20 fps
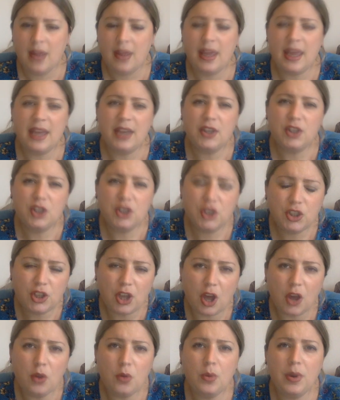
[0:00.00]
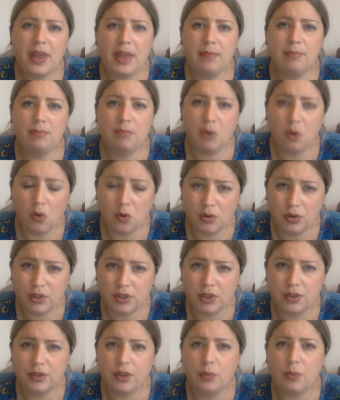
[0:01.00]
It's so
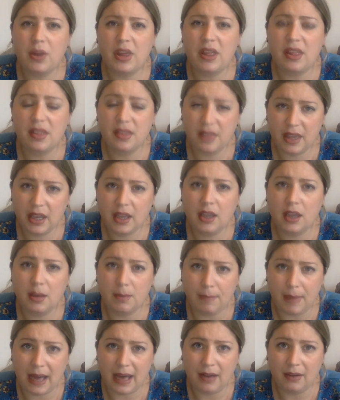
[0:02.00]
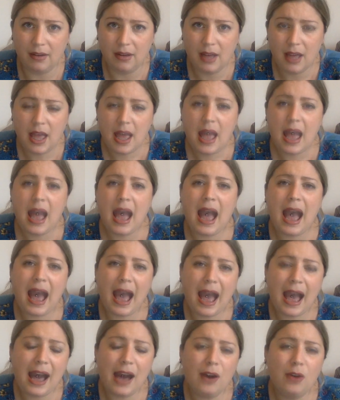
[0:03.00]
important that we think about
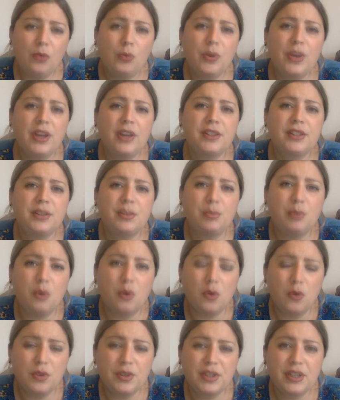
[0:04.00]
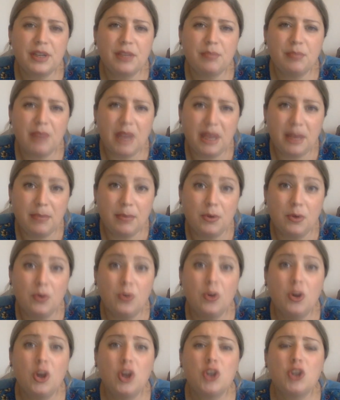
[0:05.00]
how we are supporting
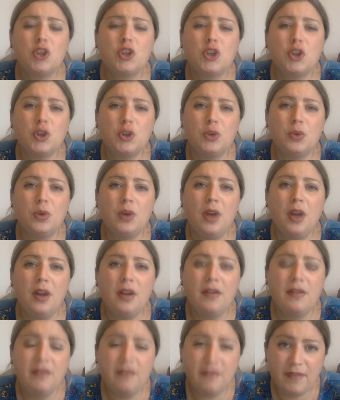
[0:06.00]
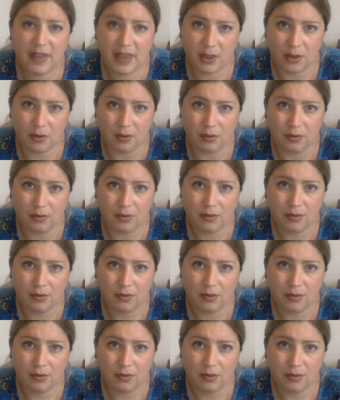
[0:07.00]
people to feel.